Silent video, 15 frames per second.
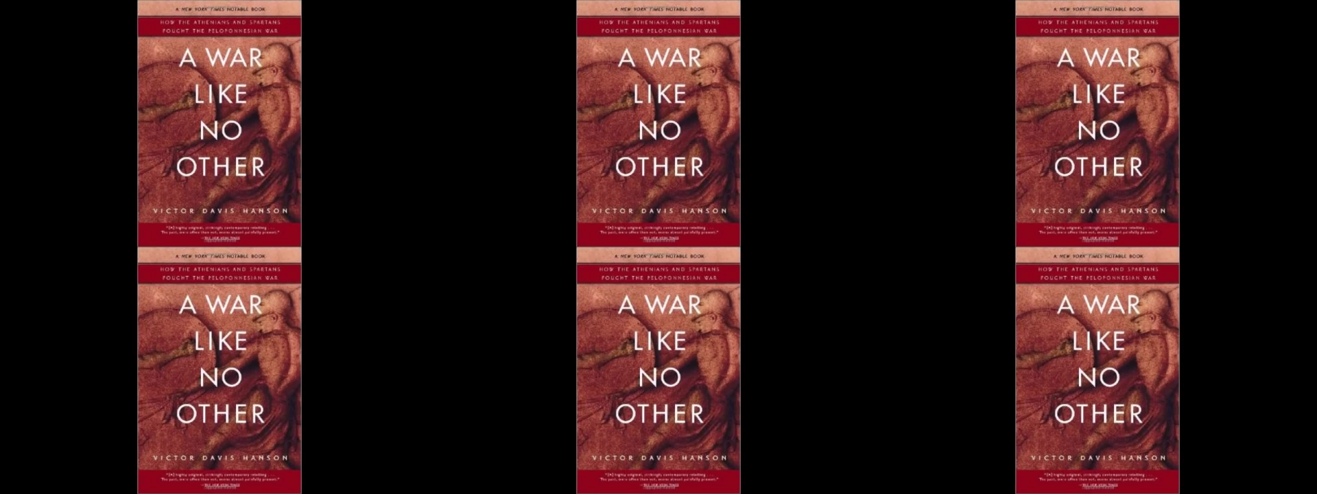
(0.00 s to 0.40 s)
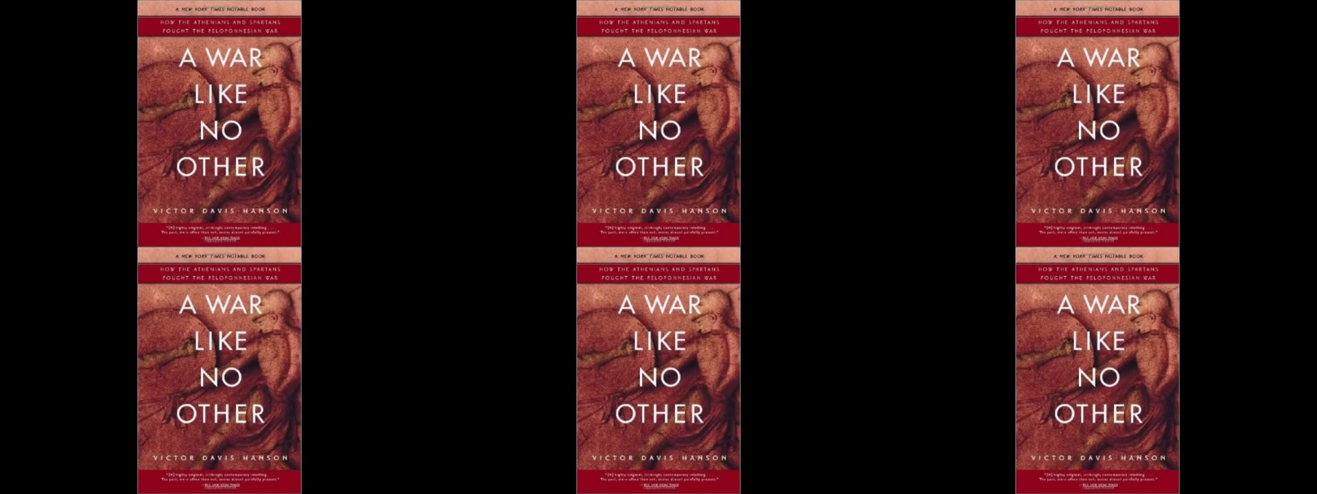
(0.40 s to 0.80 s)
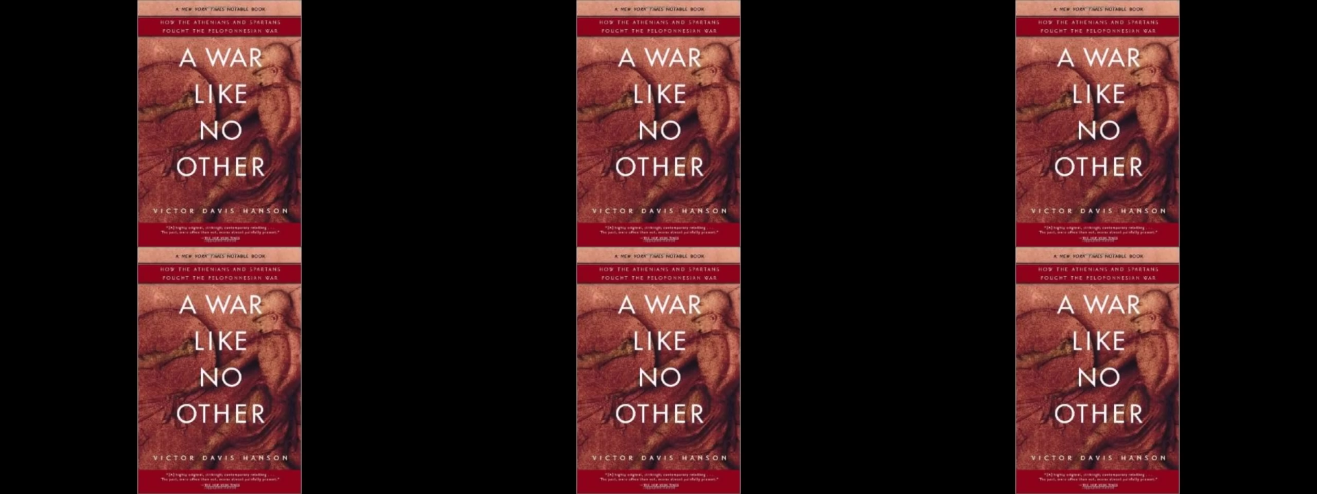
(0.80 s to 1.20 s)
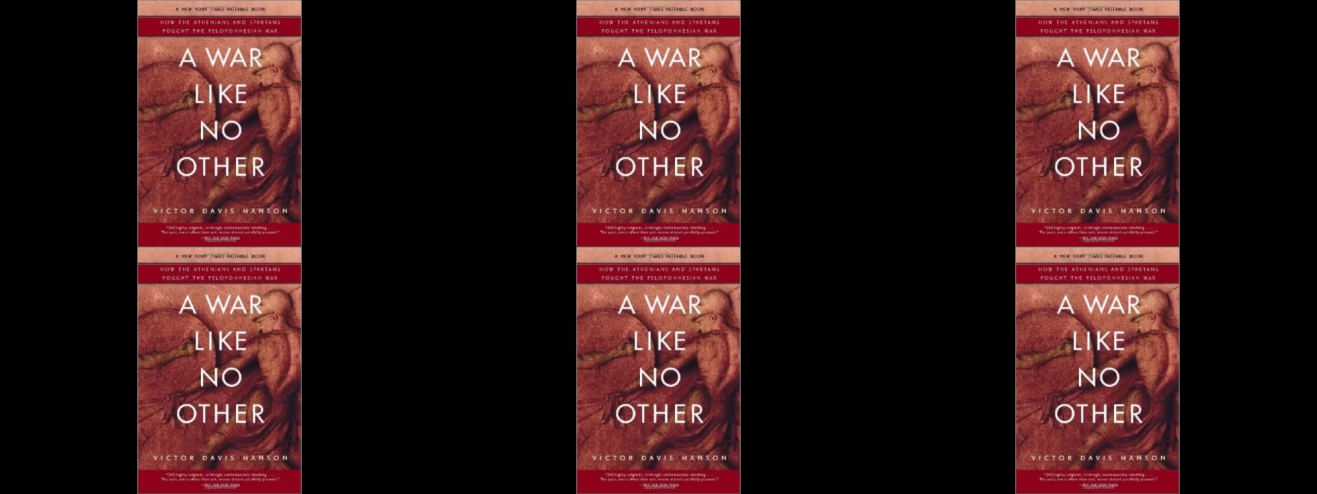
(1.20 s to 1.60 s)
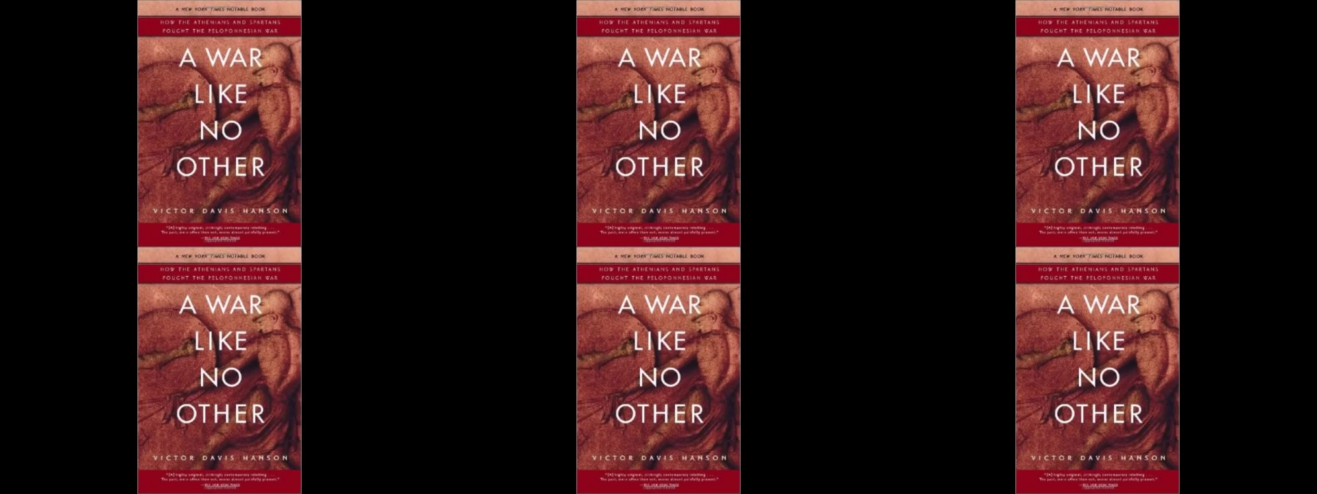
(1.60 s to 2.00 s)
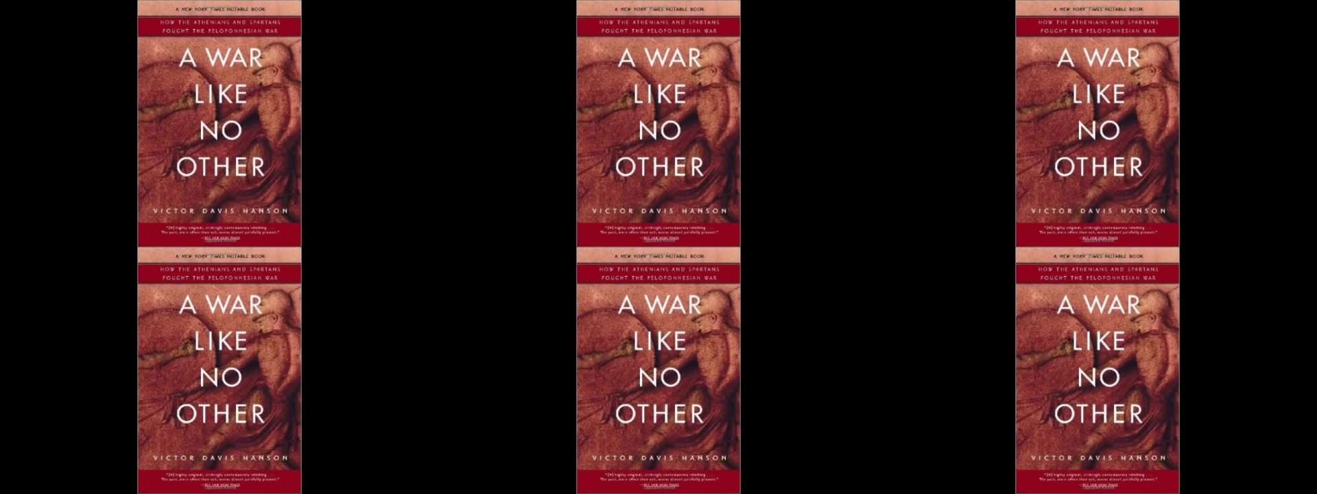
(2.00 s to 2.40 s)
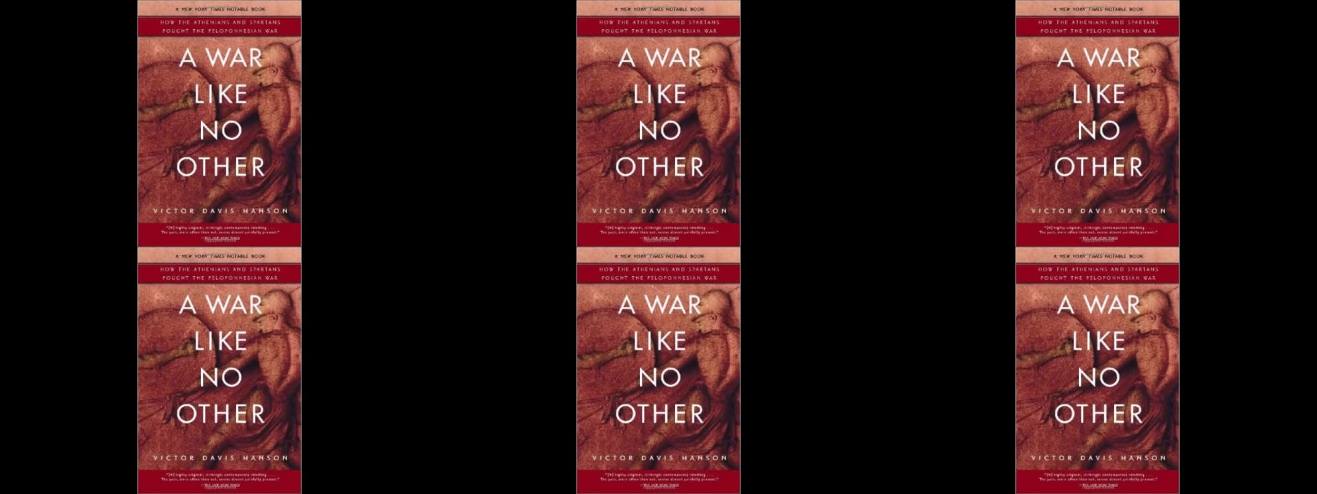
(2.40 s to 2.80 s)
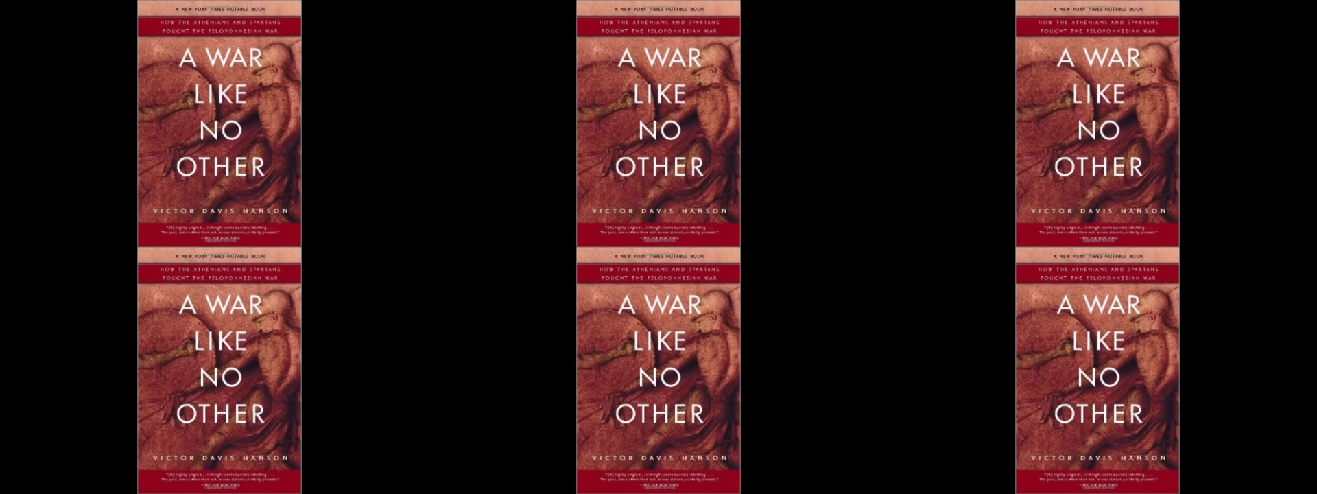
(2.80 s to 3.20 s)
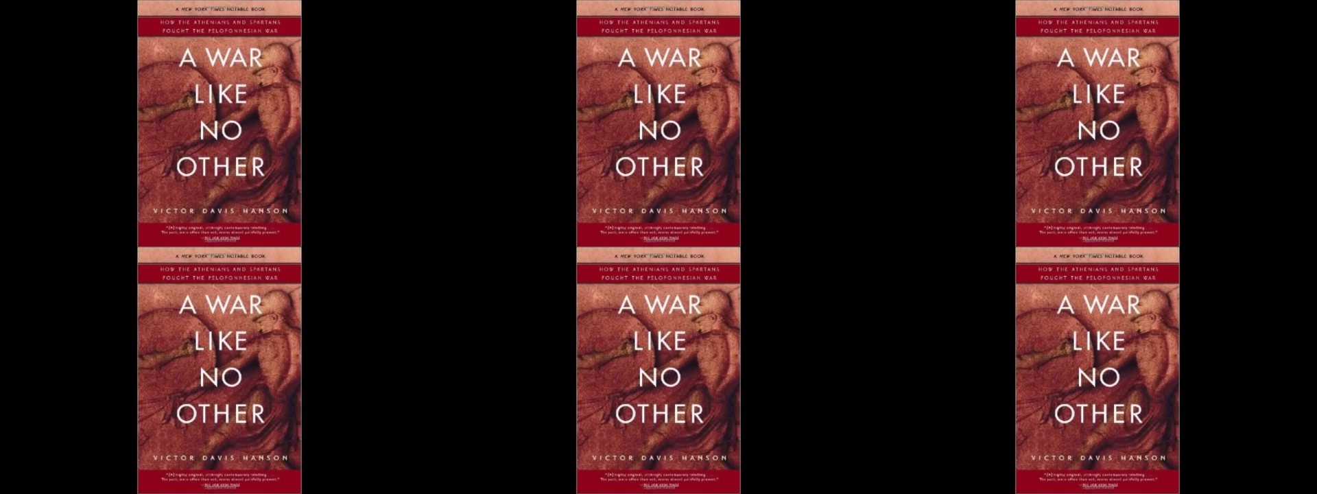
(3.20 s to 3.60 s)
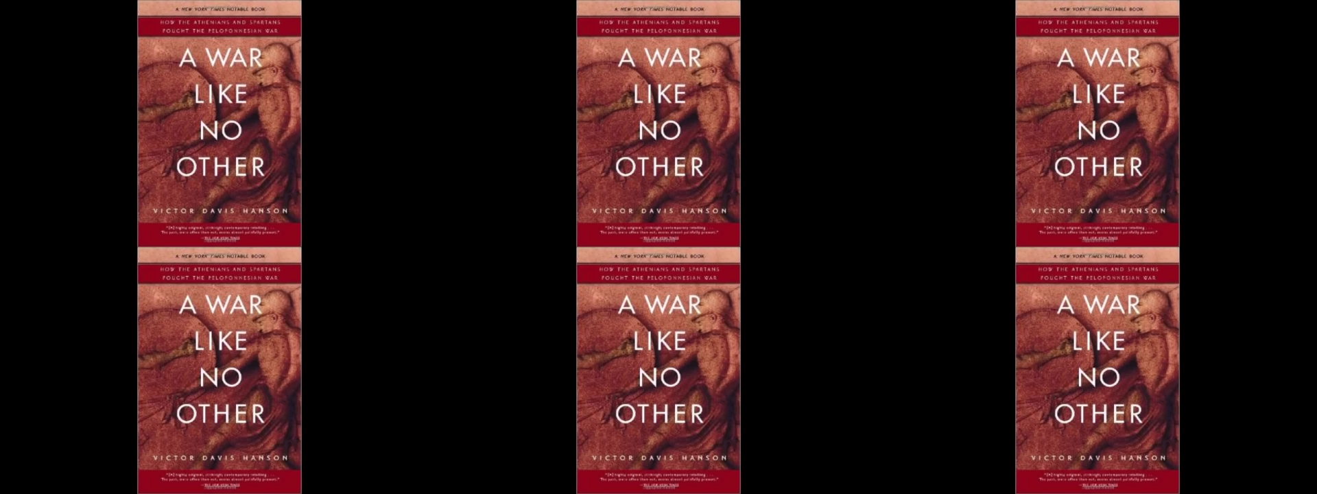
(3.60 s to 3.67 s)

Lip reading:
Nobody's mouth can be seen.